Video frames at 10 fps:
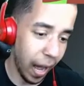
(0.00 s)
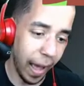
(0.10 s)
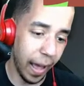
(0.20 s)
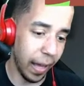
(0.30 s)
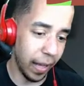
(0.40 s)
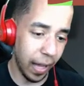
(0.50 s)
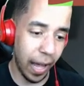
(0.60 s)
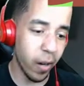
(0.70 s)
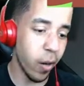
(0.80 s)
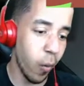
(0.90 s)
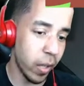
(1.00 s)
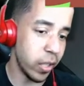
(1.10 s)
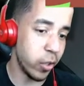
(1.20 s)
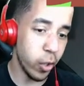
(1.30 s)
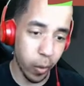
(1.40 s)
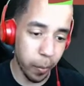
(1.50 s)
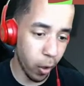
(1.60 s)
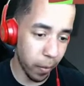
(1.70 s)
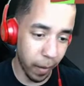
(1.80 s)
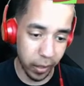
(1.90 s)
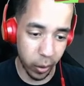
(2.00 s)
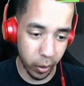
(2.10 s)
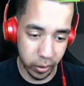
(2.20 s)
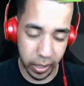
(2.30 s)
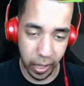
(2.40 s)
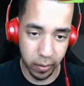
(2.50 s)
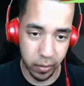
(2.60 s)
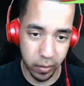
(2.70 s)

I I don't know what to do when Pokemon Go goes down.